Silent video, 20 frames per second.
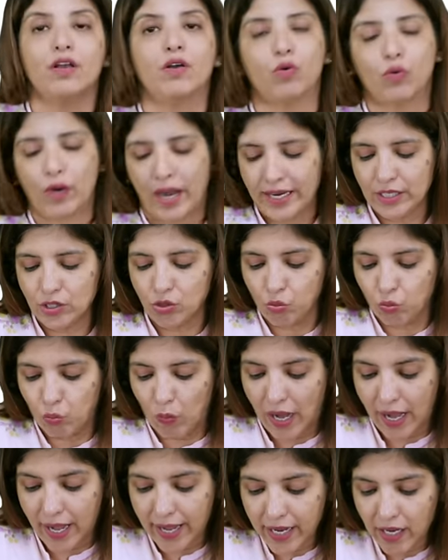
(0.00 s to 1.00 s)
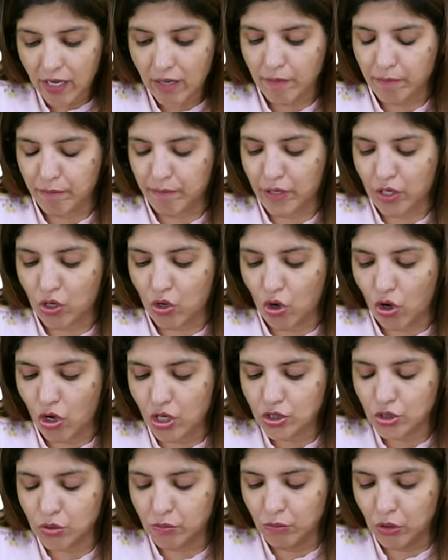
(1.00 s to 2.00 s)
Right? Why?
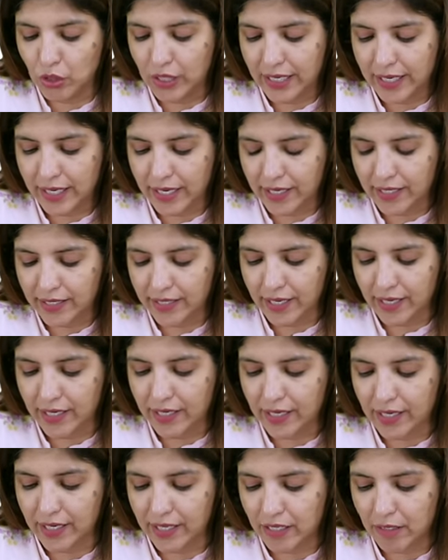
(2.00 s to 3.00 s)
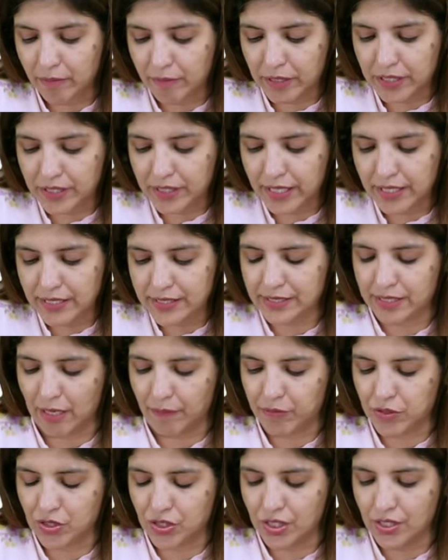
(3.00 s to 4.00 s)
Because Mullerian inhibiting
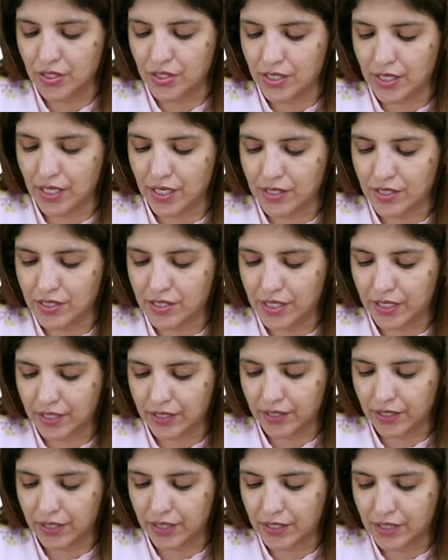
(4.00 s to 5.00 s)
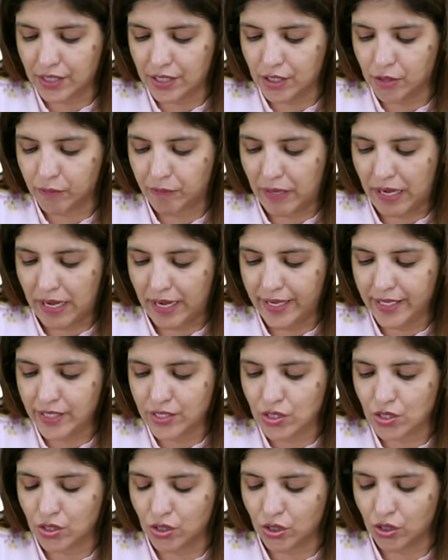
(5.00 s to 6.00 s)
substance is secreted by
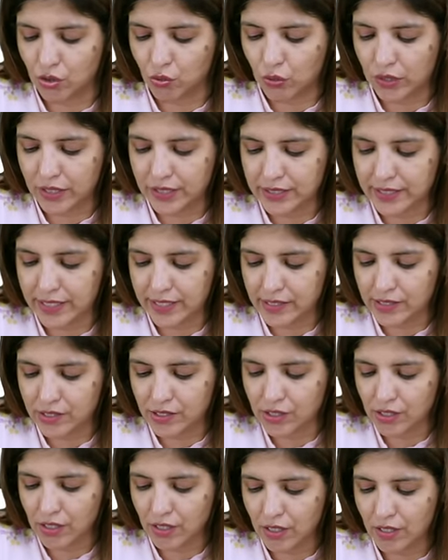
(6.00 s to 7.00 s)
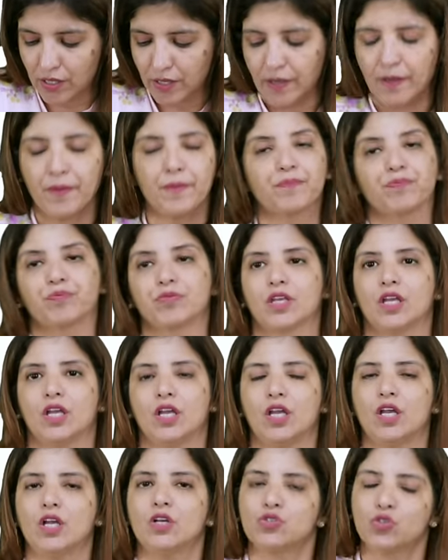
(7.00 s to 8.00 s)
Sertoli cells.
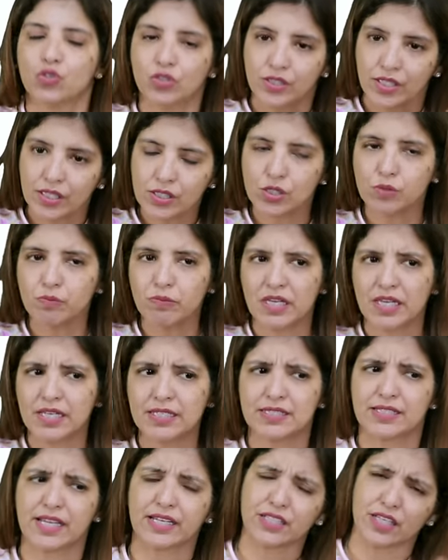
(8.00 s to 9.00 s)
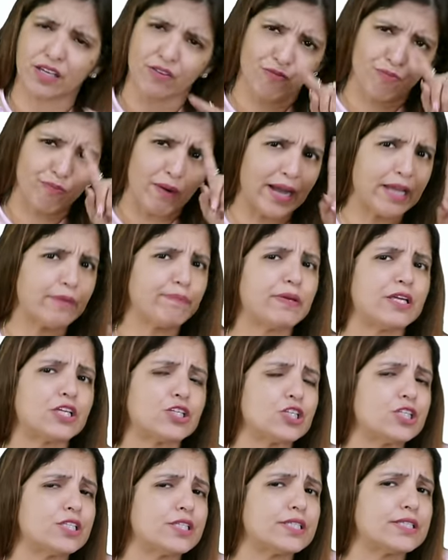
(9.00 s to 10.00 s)
So, this means that if my
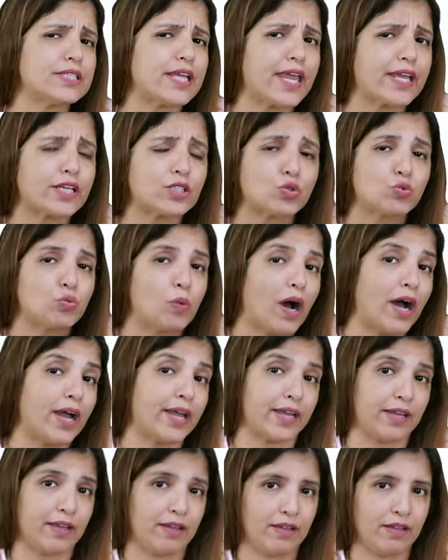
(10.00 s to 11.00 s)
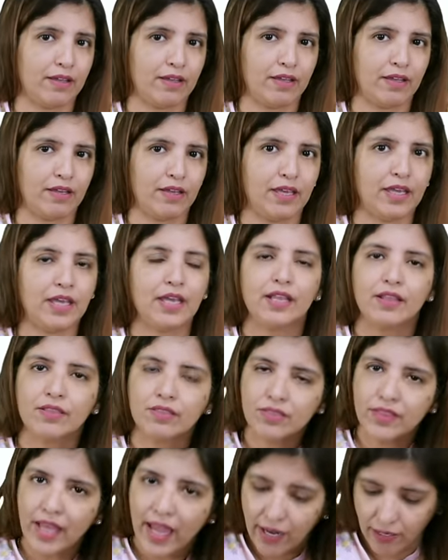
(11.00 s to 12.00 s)
patient is XY,
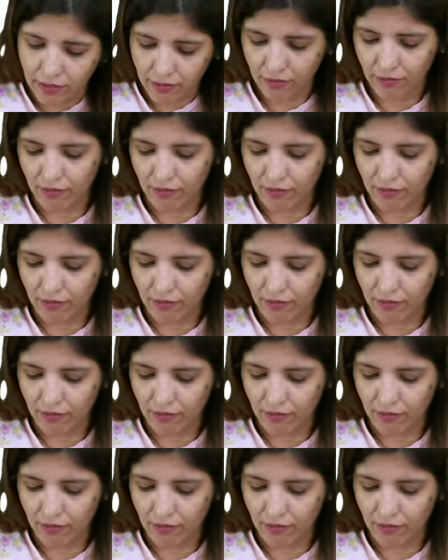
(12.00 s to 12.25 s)
then